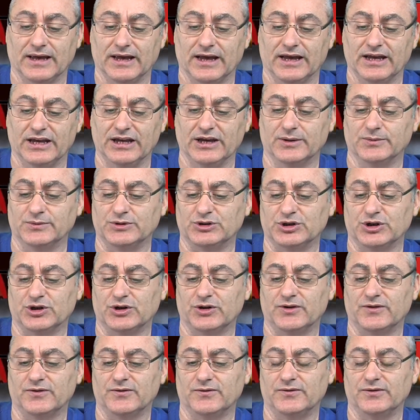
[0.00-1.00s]
He
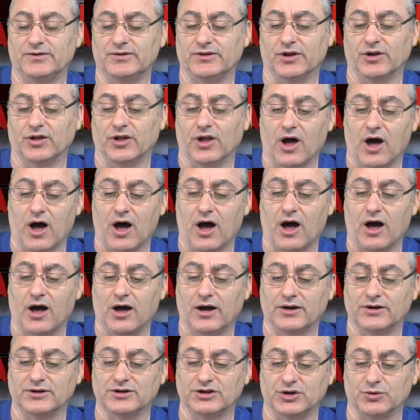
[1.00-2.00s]
observed the
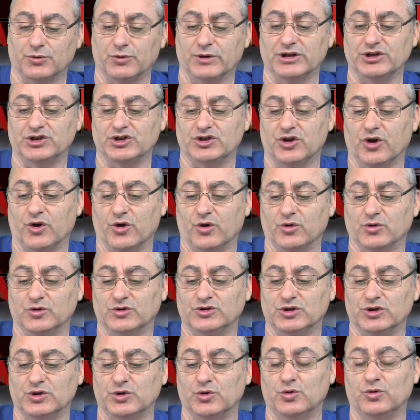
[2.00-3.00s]
law to reach
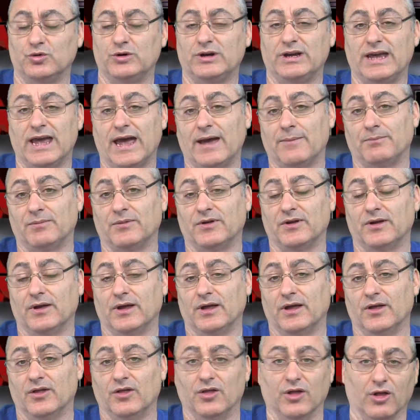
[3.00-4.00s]
those who kept
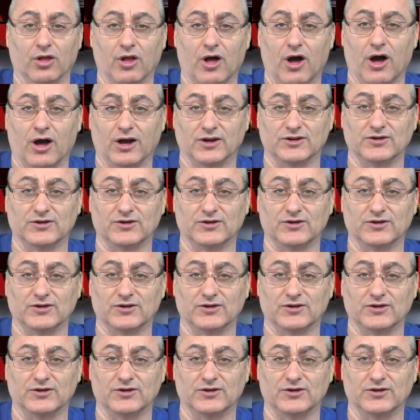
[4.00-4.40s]
the law.